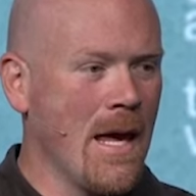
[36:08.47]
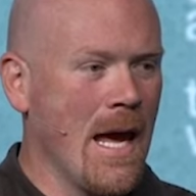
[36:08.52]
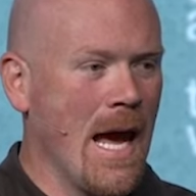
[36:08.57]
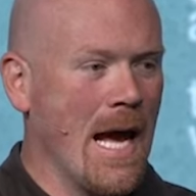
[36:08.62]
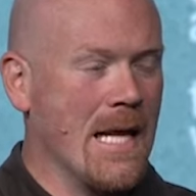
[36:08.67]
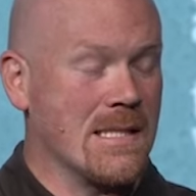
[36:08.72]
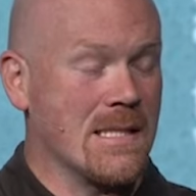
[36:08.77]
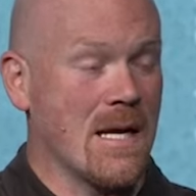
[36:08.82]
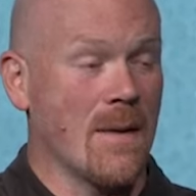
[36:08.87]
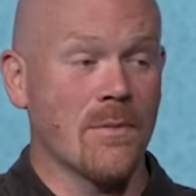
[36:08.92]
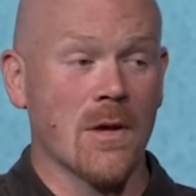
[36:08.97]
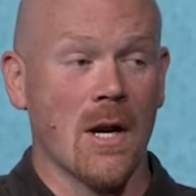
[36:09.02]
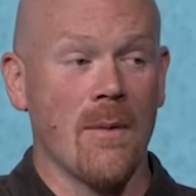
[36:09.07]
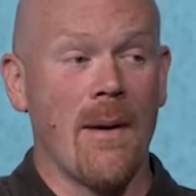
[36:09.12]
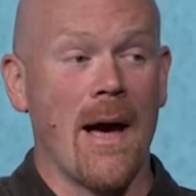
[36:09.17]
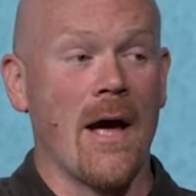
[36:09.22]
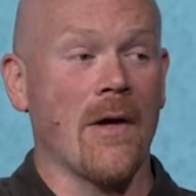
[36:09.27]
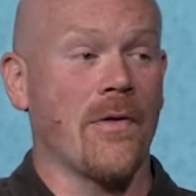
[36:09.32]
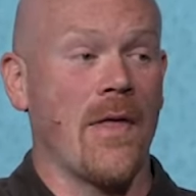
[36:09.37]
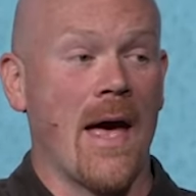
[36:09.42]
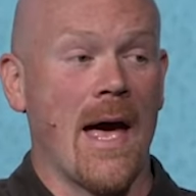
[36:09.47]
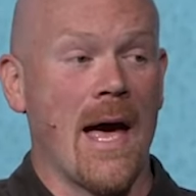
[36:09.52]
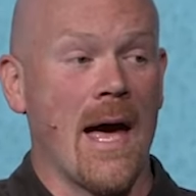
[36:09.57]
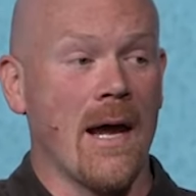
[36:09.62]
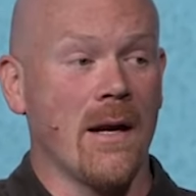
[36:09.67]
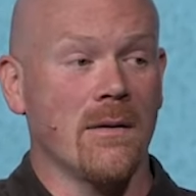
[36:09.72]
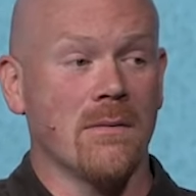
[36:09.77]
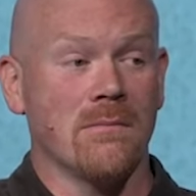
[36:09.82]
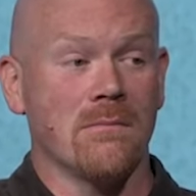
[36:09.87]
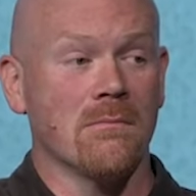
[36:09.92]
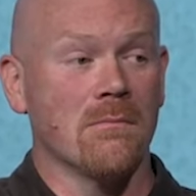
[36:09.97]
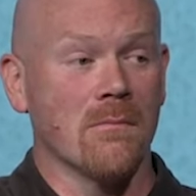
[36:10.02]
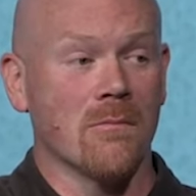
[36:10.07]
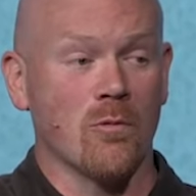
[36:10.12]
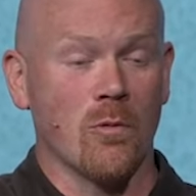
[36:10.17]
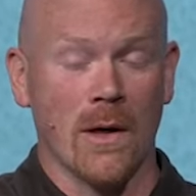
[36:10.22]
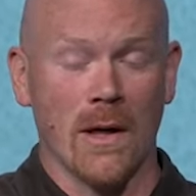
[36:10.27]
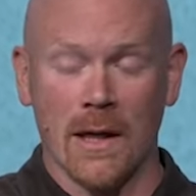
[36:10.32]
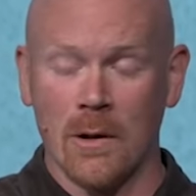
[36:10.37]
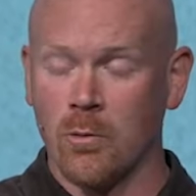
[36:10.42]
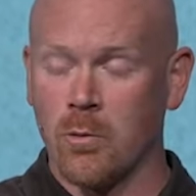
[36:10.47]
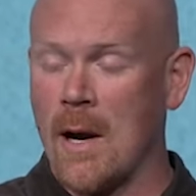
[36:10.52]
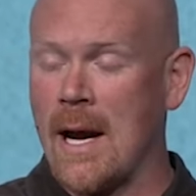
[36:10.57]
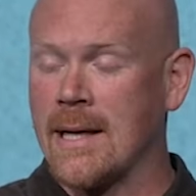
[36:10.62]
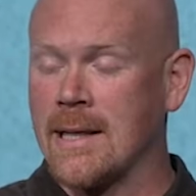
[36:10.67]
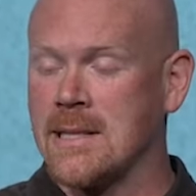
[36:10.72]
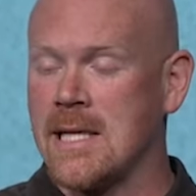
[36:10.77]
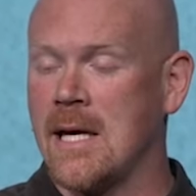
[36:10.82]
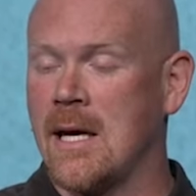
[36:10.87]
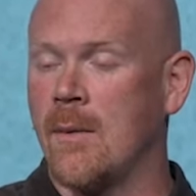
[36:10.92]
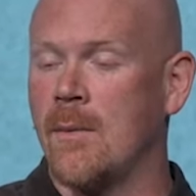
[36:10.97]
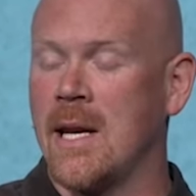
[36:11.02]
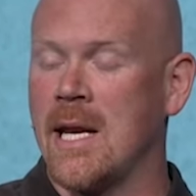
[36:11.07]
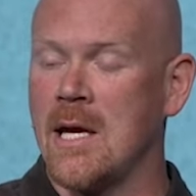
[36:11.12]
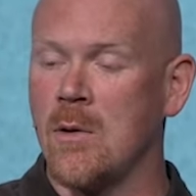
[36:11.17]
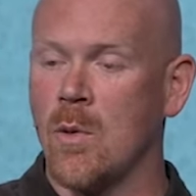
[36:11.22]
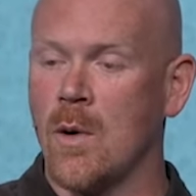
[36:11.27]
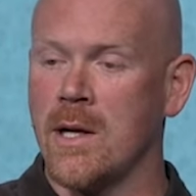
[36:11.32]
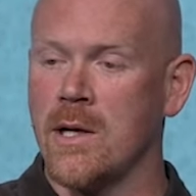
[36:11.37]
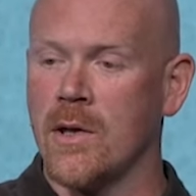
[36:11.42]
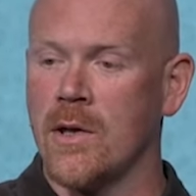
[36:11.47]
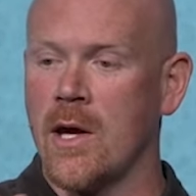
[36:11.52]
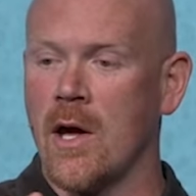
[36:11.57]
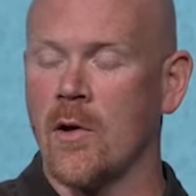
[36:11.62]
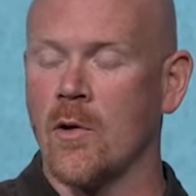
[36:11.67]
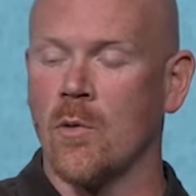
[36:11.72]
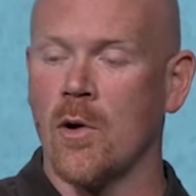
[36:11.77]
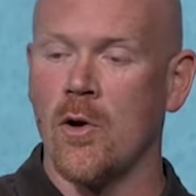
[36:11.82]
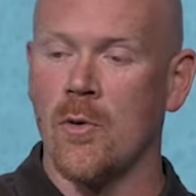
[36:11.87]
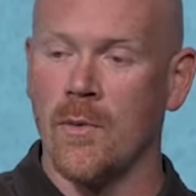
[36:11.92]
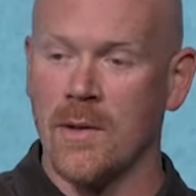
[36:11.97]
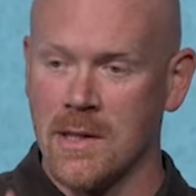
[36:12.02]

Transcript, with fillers: And something about that really wrecked him, and he went into the other room.